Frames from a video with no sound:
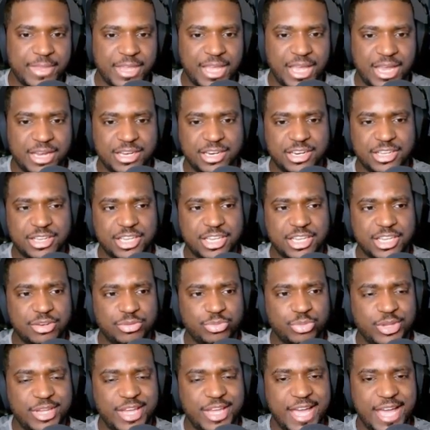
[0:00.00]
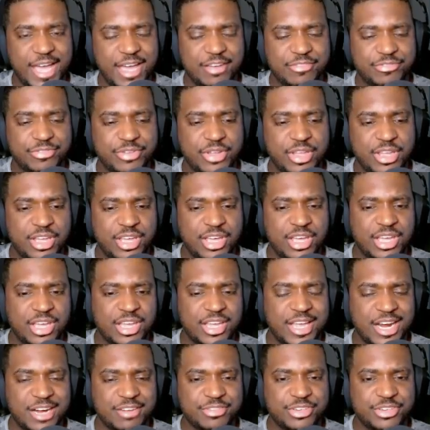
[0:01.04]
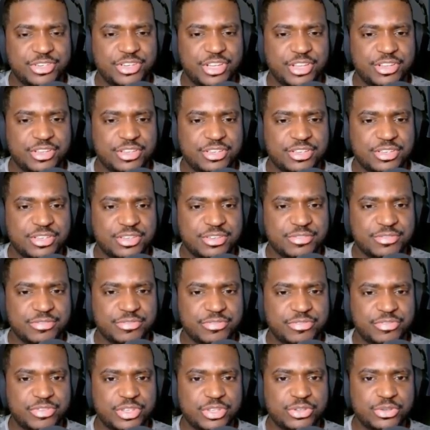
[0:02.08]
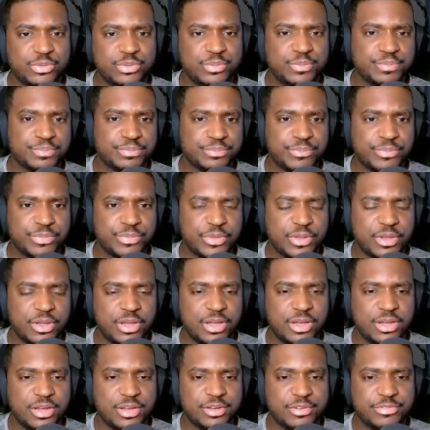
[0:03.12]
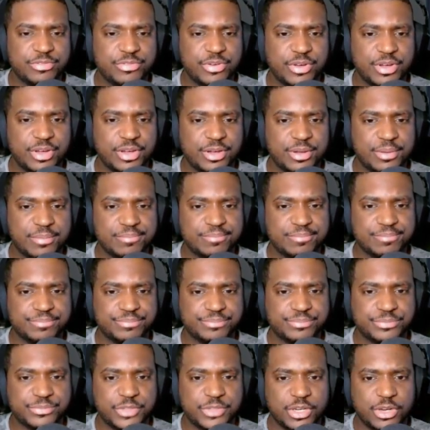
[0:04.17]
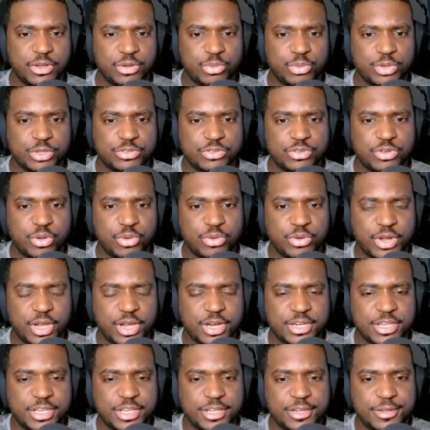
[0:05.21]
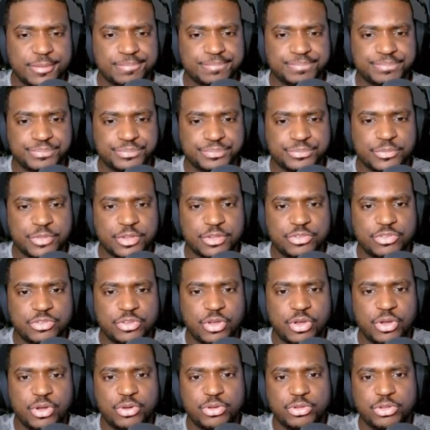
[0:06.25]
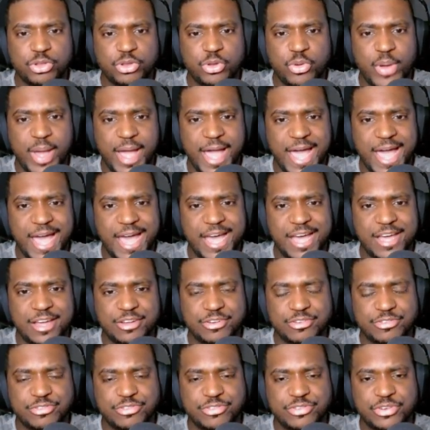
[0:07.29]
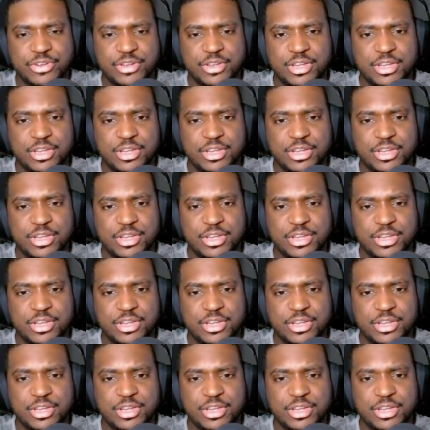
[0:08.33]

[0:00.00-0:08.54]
And then again, we have kind of another view of what's going on here. So you have